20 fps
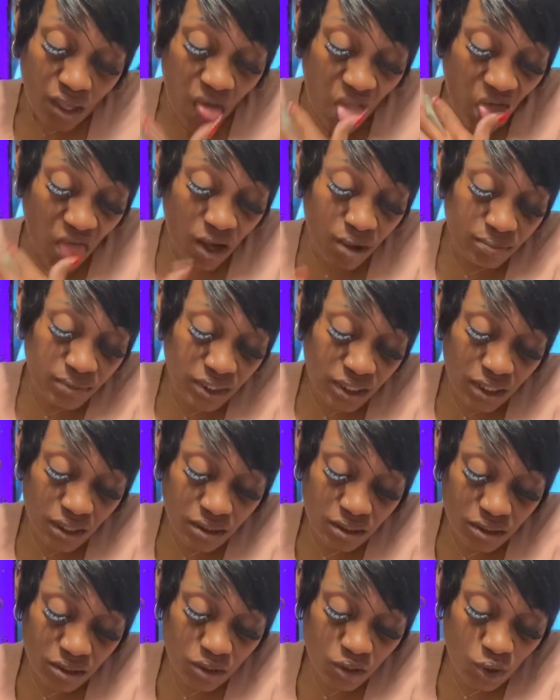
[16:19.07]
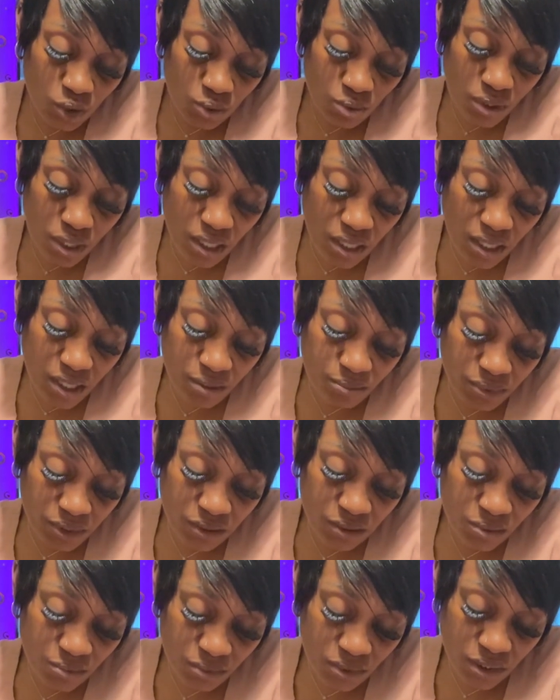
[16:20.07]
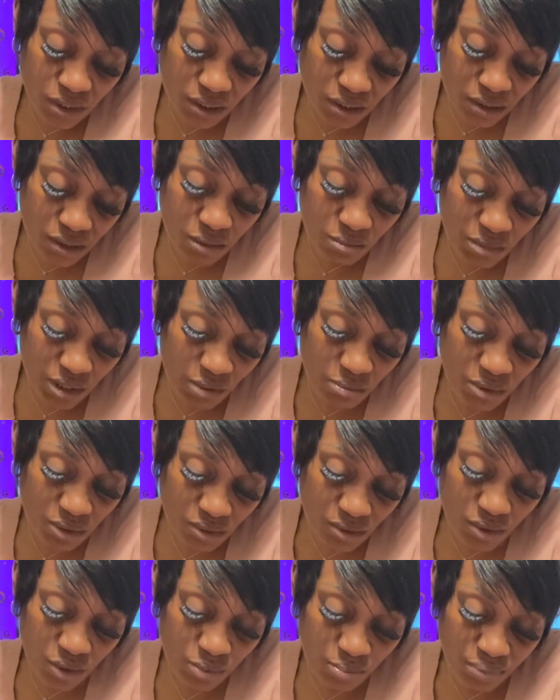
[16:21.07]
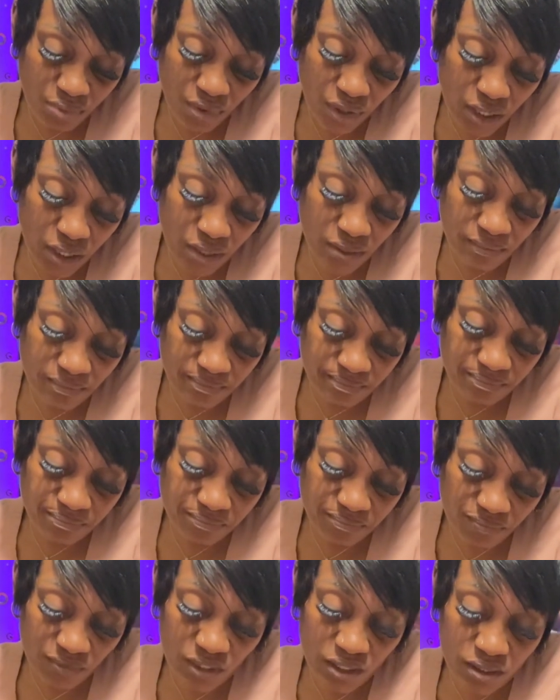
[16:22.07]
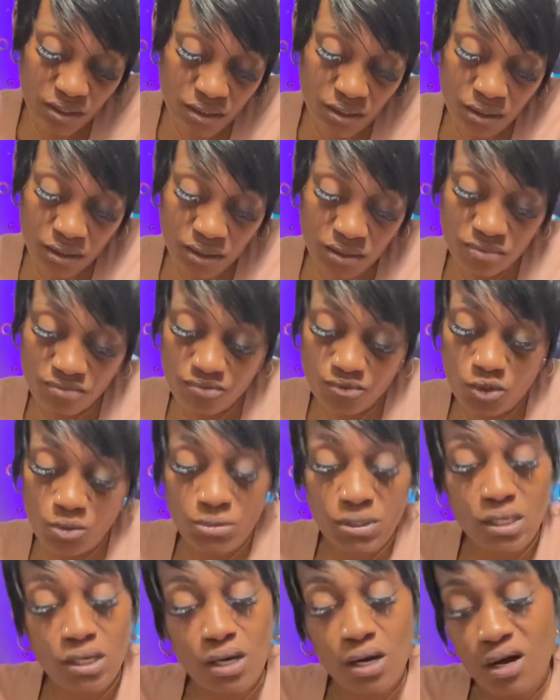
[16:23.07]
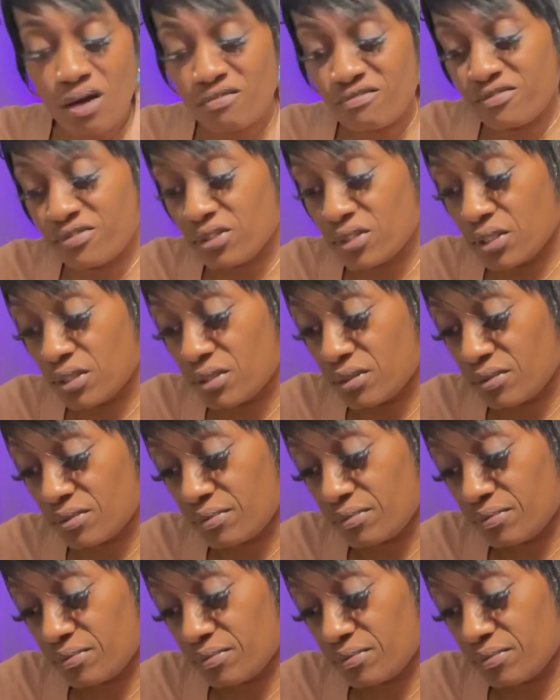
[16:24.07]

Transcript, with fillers: Yep. When it comes to this two of cups, someone here may be on a break. This is some form of conflict.